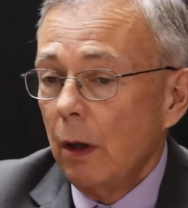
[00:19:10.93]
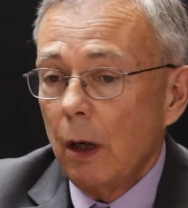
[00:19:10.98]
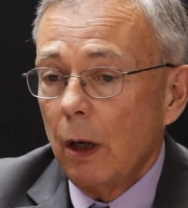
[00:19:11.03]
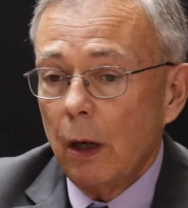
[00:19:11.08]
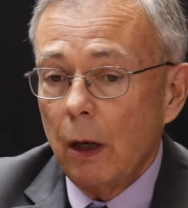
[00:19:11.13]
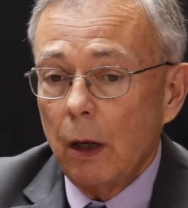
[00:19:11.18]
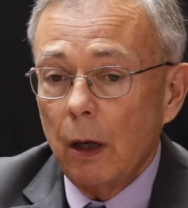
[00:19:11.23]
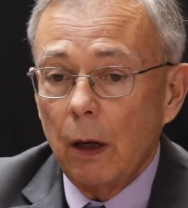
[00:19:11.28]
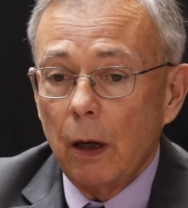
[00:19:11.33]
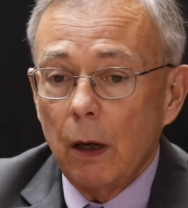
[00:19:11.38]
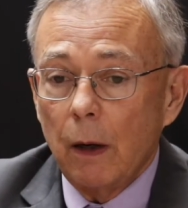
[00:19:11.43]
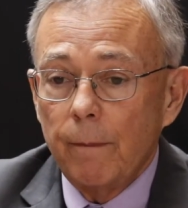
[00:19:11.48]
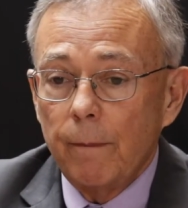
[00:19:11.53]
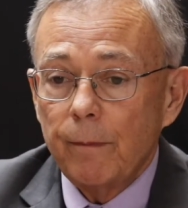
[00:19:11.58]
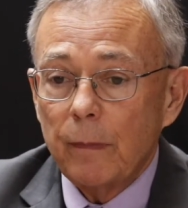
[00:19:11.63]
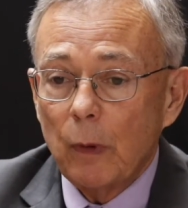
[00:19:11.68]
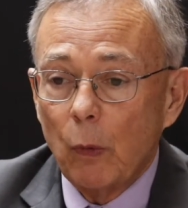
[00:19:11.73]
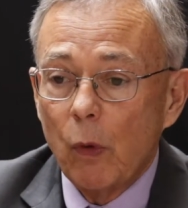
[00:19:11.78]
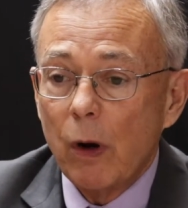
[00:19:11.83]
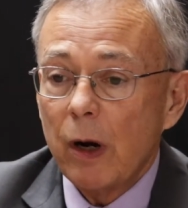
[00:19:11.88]

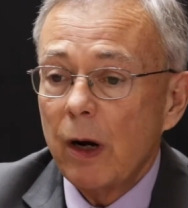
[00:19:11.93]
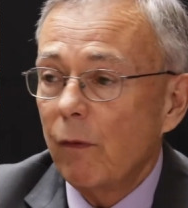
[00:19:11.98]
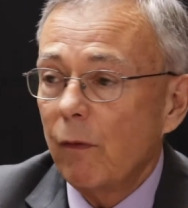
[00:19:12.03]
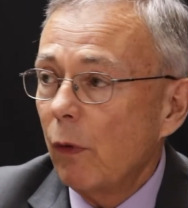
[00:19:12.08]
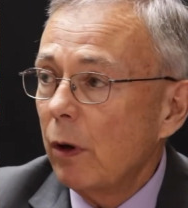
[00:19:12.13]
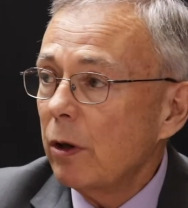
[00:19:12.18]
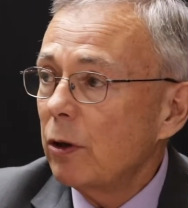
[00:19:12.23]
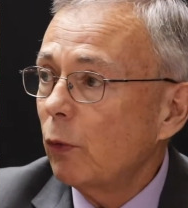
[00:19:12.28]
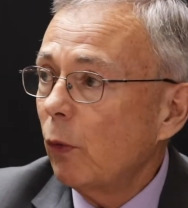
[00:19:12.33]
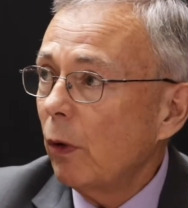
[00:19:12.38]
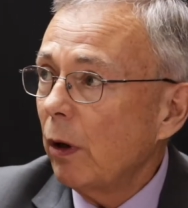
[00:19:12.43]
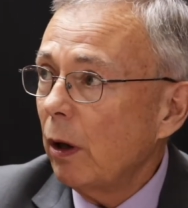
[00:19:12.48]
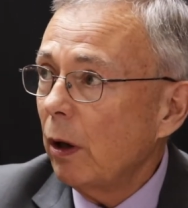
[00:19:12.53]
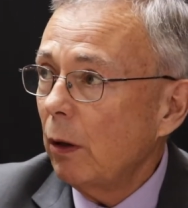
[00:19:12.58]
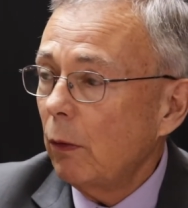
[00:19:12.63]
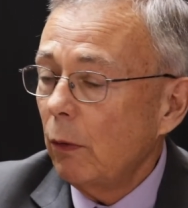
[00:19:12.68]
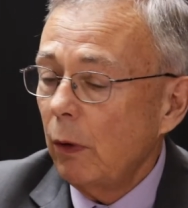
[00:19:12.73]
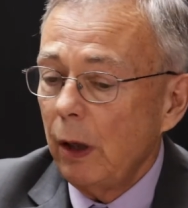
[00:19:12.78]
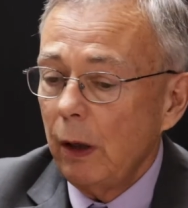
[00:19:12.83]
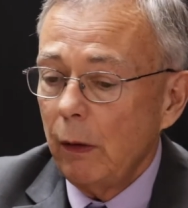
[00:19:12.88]
one of which
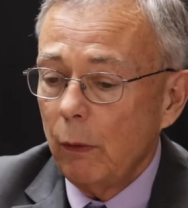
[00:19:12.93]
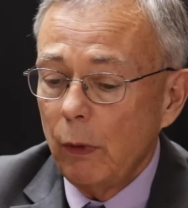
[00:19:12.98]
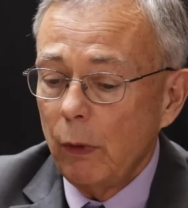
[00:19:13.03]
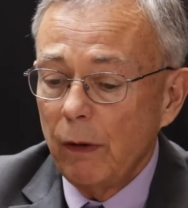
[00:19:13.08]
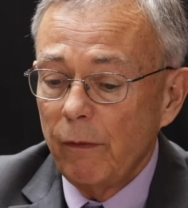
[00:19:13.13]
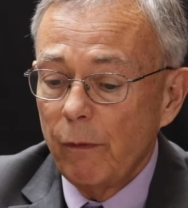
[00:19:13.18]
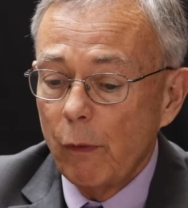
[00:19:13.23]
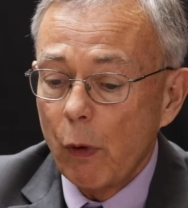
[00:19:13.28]
we've